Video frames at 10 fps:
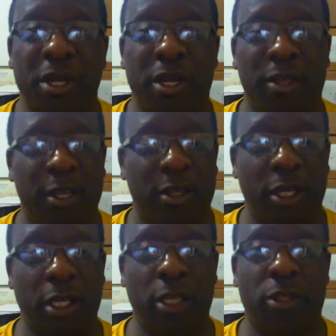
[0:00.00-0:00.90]
and then
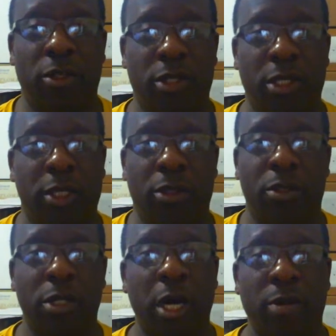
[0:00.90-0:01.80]
they get to select
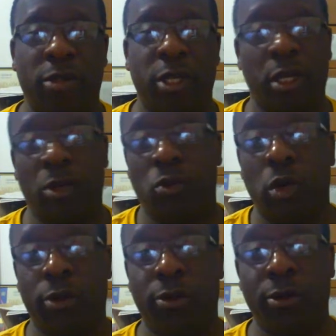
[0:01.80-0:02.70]
the jobs
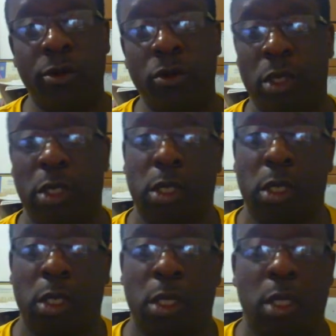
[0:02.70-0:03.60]
they want to do
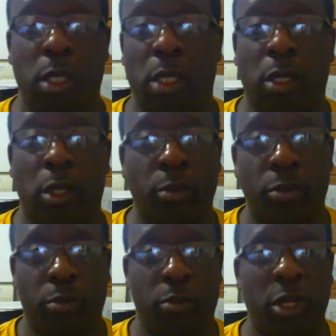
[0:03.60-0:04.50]

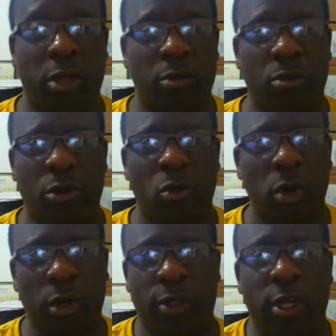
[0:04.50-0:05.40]
and
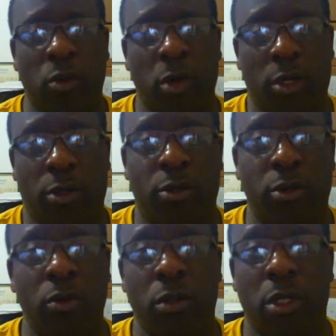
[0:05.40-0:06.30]
the work they want to
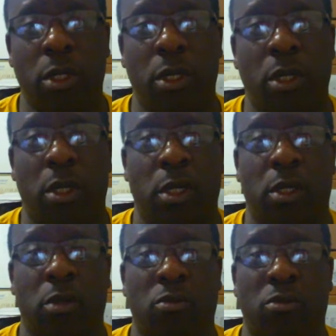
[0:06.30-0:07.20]
do,
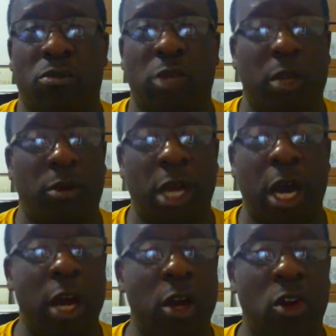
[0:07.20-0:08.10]
and
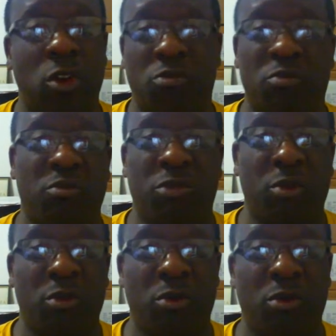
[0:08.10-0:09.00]
hire
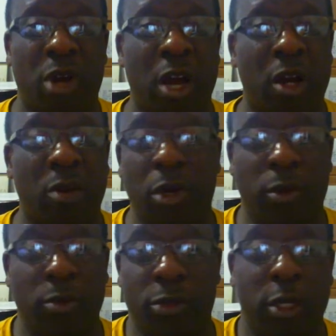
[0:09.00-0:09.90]
them on
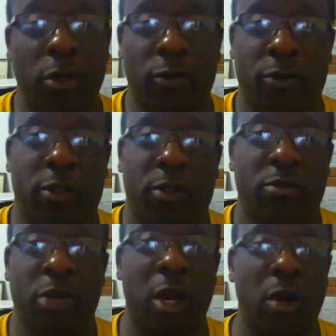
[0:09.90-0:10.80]
themselves,
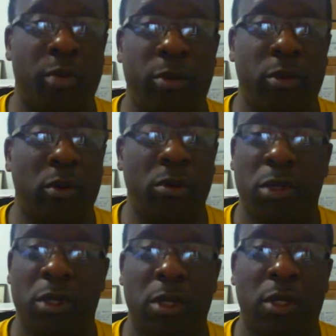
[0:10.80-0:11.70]
hire people
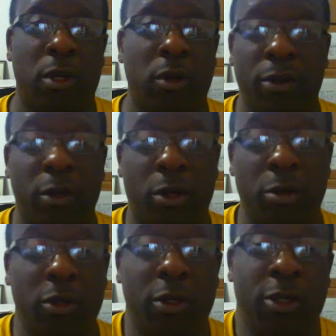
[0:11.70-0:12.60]
that are in their
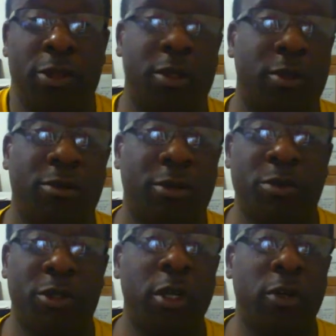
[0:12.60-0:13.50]
communities and
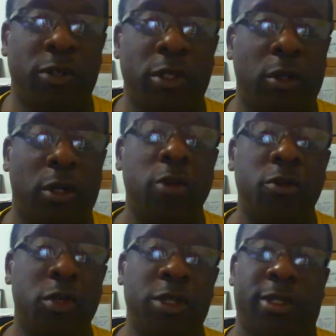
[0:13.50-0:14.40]
themselves in their
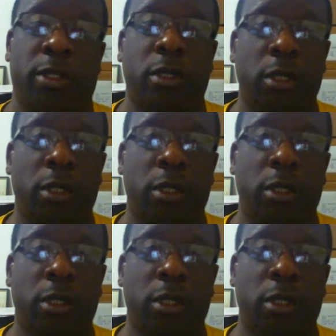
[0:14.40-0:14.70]
countries.